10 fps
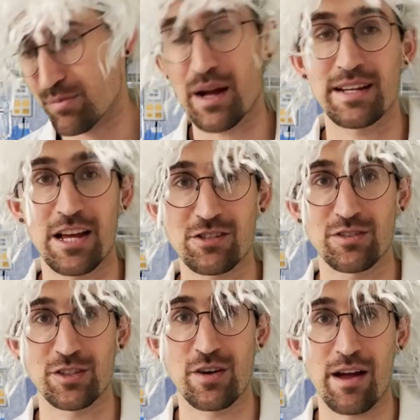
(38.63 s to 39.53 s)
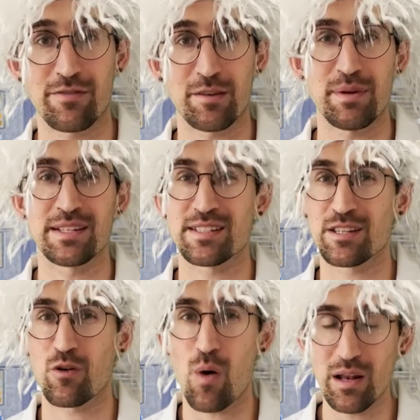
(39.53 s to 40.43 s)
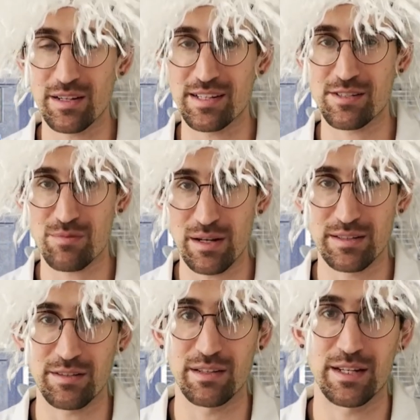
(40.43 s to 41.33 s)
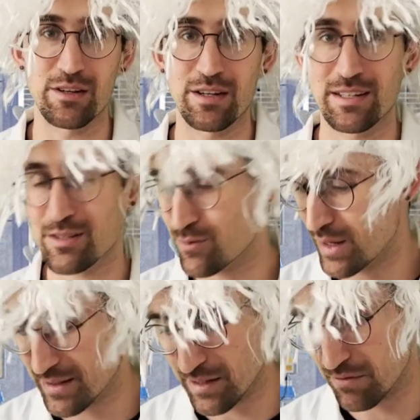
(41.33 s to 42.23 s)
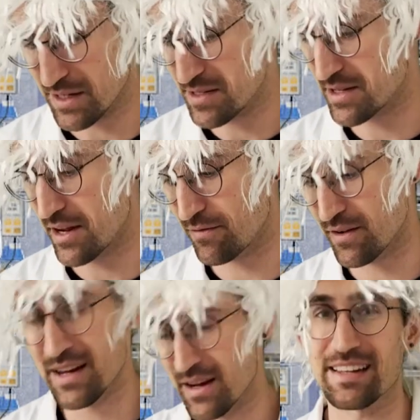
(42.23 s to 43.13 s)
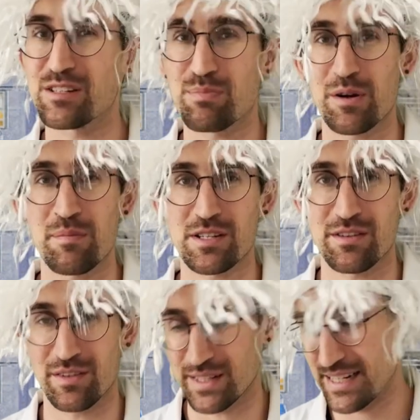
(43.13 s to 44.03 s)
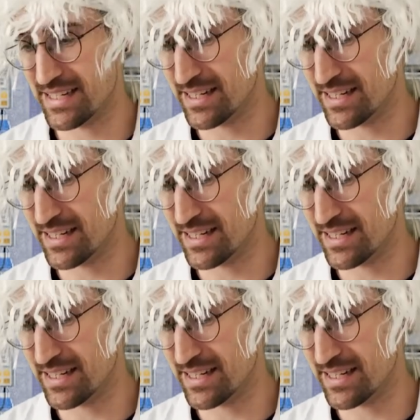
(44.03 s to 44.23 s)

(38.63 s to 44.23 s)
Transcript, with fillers: National Geographic means that the quality is relatively good, it's relatively safe, the experiments are very easy to